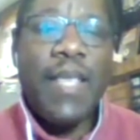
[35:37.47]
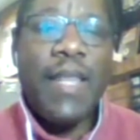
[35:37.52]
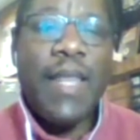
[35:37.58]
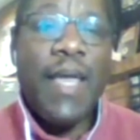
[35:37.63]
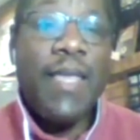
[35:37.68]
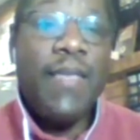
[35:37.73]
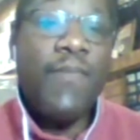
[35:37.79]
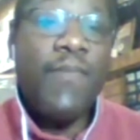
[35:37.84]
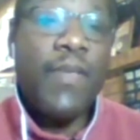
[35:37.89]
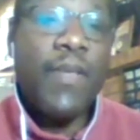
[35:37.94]
And I
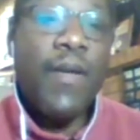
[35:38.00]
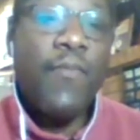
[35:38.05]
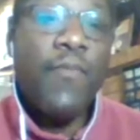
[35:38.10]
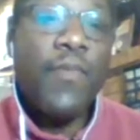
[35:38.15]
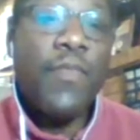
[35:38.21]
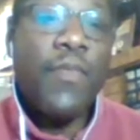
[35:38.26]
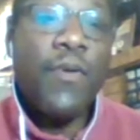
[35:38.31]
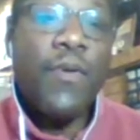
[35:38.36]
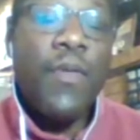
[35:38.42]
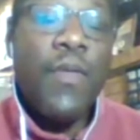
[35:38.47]
even
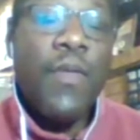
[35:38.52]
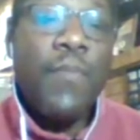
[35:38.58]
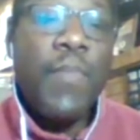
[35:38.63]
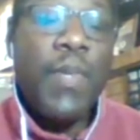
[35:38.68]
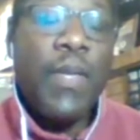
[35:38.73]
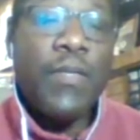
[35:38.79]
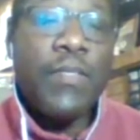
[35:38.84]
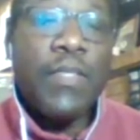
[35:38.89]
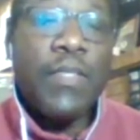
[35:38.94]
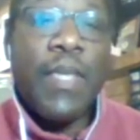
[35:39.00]
covered
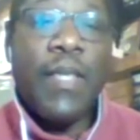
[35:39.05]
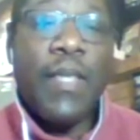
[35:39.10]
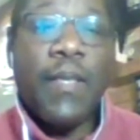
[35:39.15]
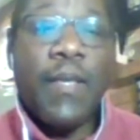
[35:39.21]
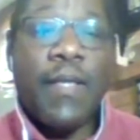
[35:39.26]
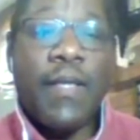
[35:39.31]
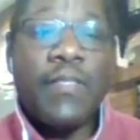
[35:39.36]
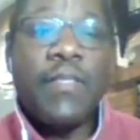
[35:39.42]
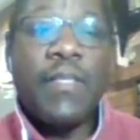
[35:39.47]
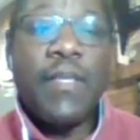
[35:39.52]
because again,
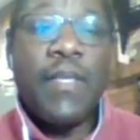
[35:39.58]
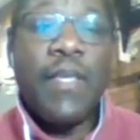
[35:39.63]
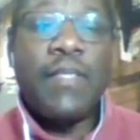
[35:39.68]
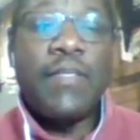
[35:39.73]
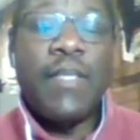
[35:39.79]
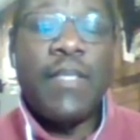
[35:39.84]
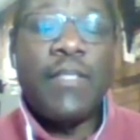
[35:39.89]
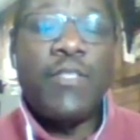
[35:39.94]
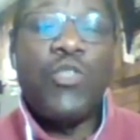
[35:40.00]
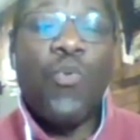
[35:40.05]
Augusta
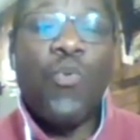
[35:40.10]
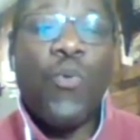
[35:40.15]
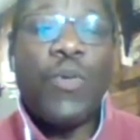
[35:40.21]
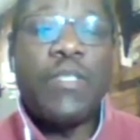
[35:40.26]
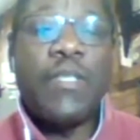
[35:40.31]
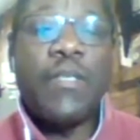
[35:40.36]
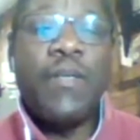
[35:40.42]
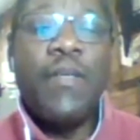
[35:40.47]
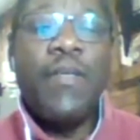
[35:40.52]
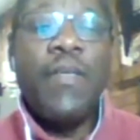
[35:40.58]
is in
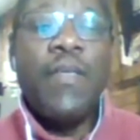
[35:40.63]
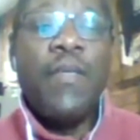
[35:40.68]
Georgia,